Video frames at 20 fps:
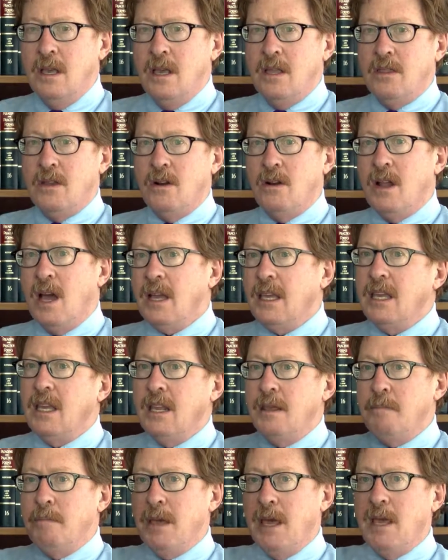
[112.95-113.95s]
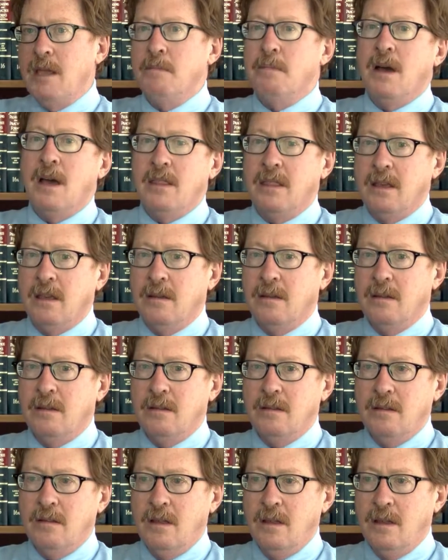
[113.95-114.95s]
They're not getting paid by the
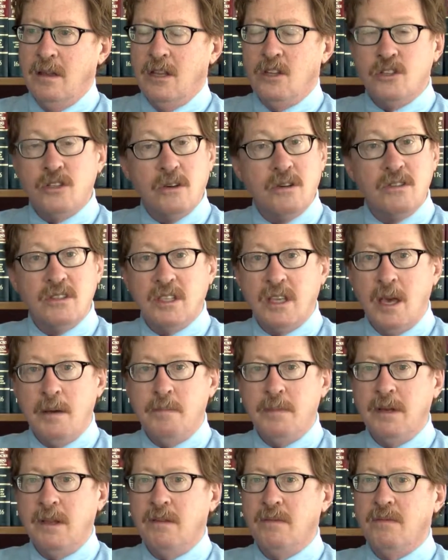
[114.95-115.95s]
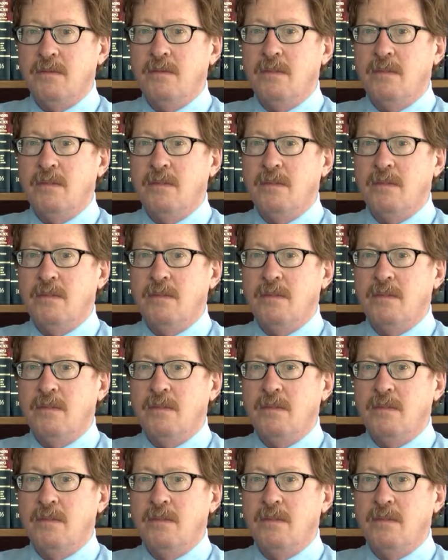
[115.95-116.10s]
insurance company